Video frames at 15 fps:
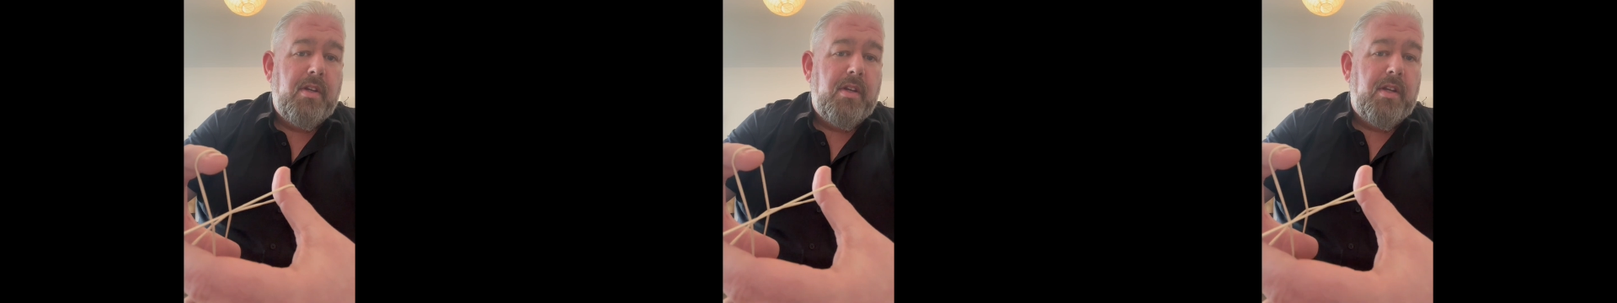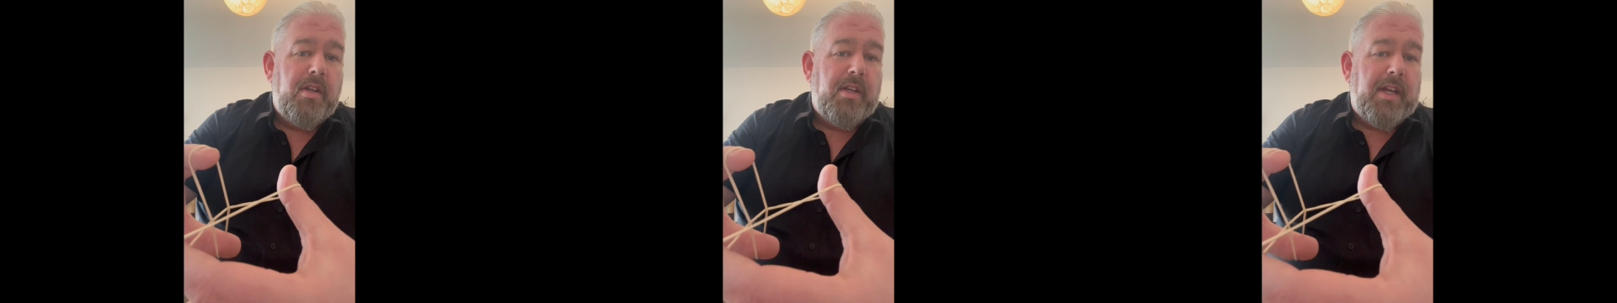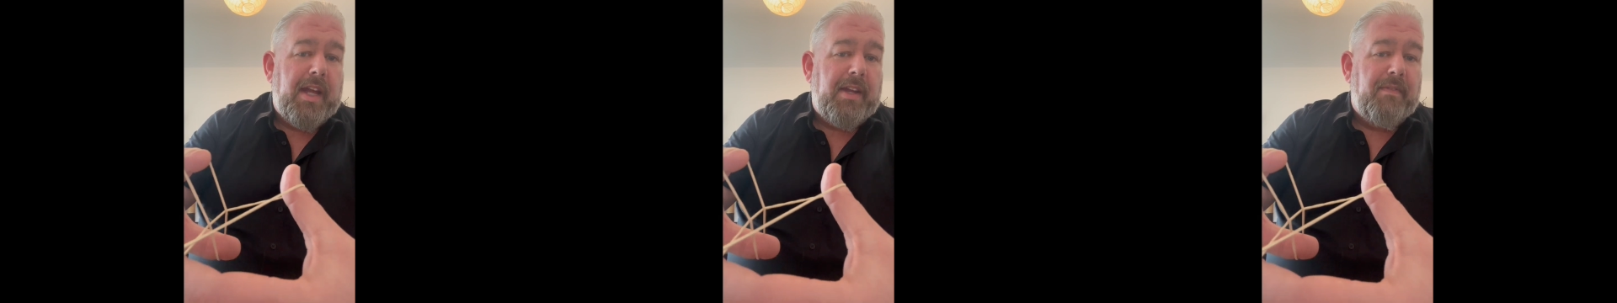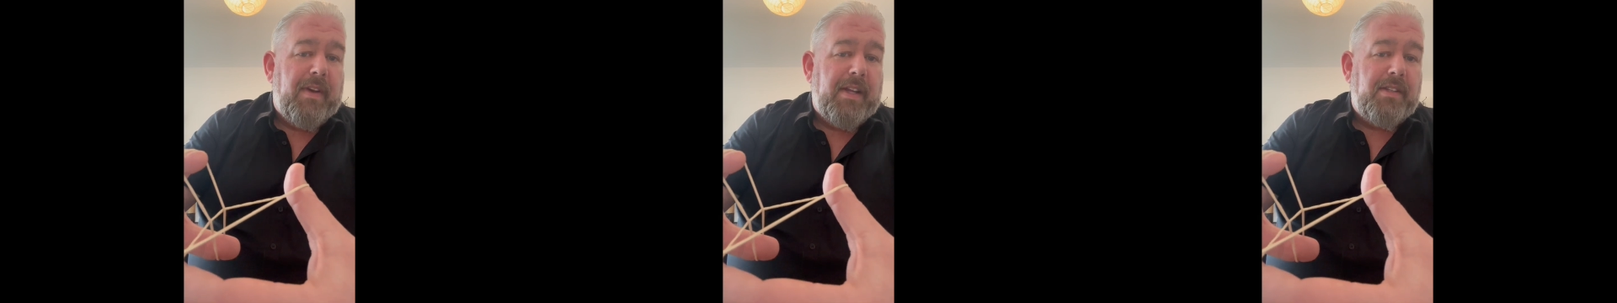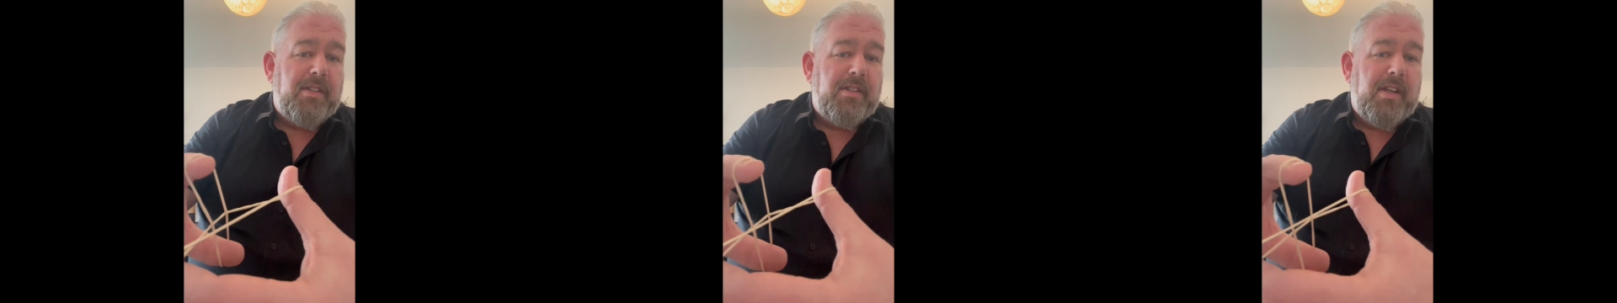And again,
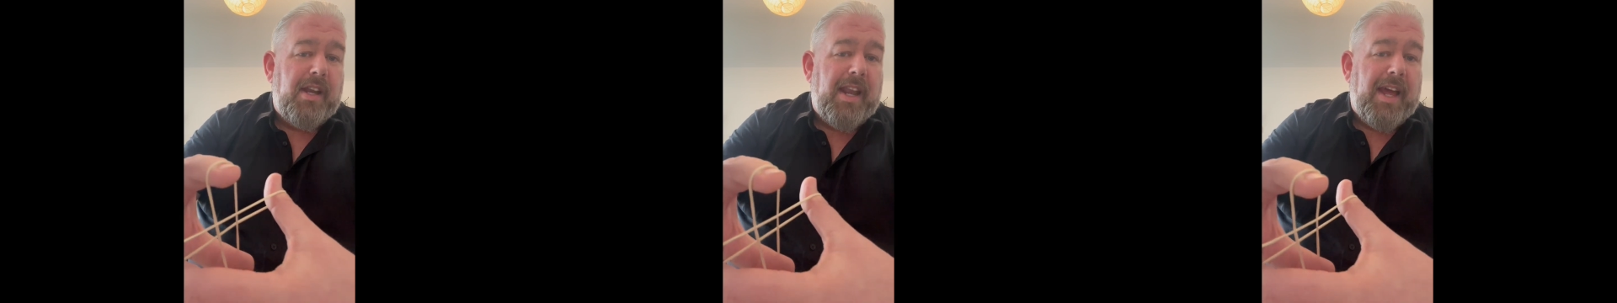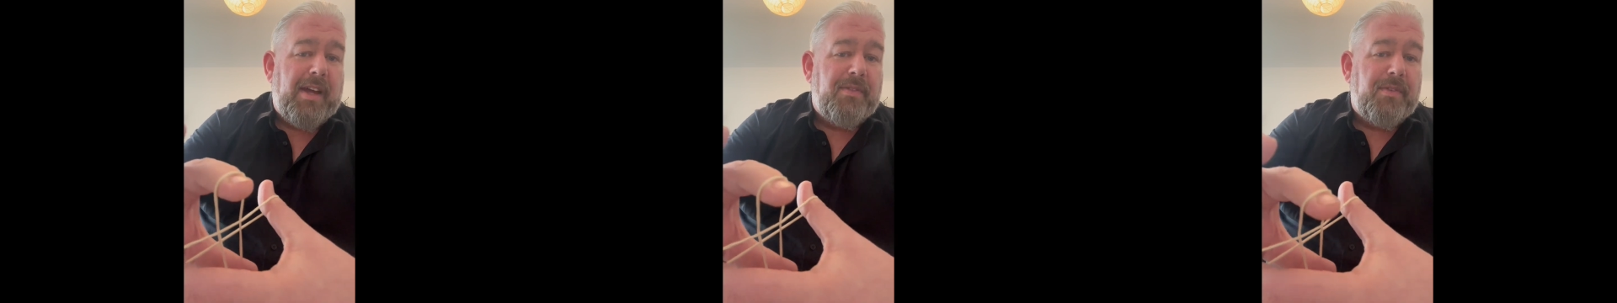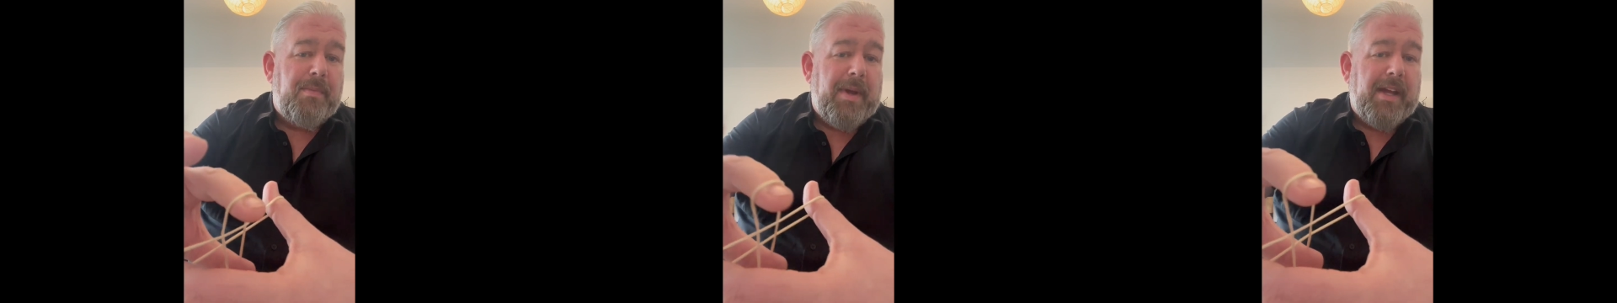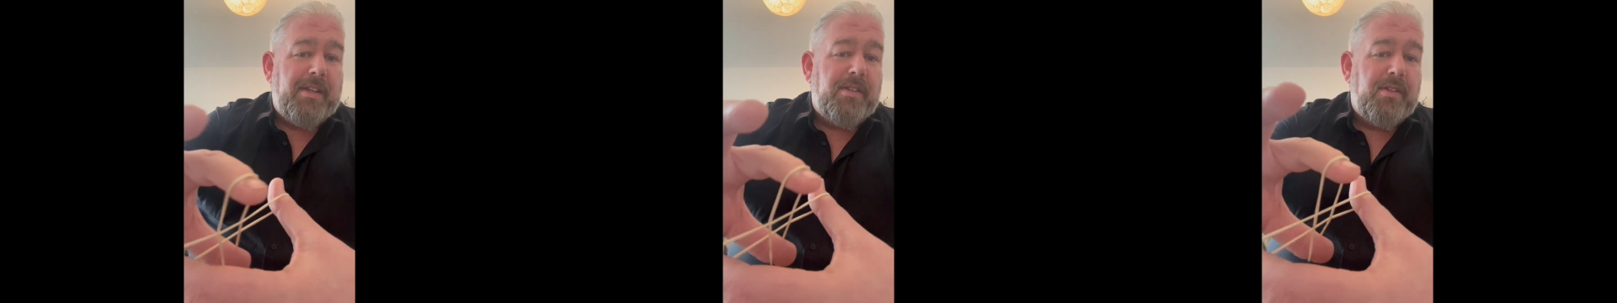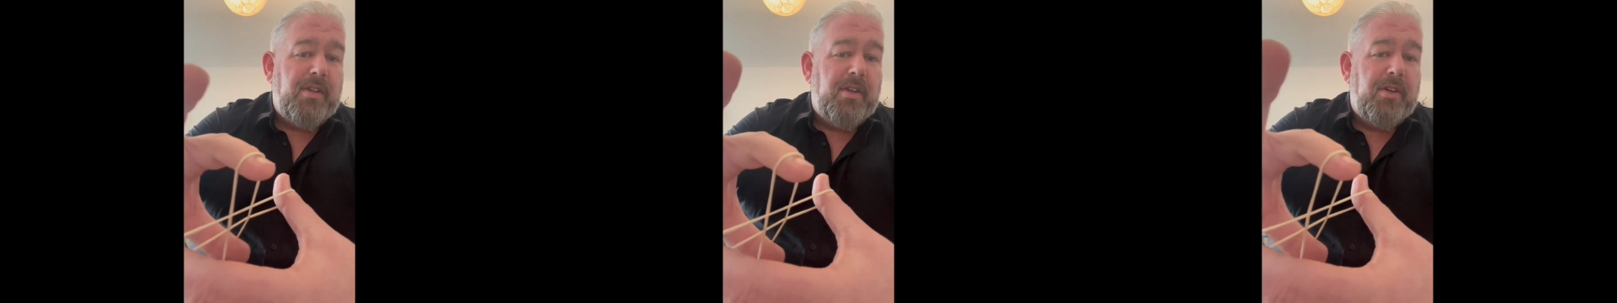that just allows the band,
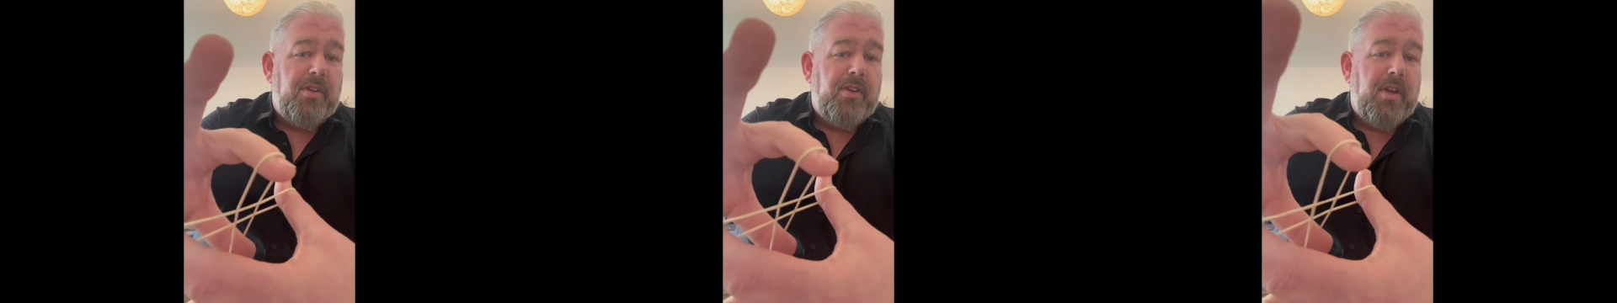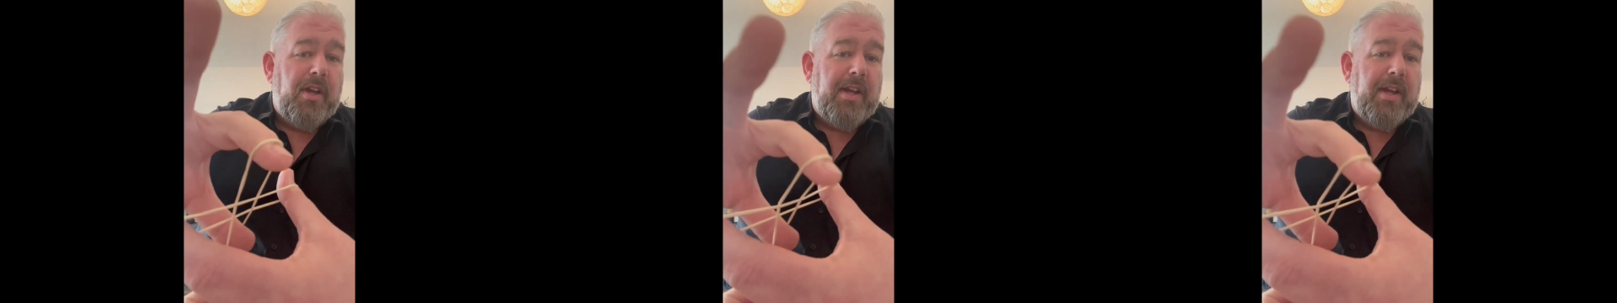so you can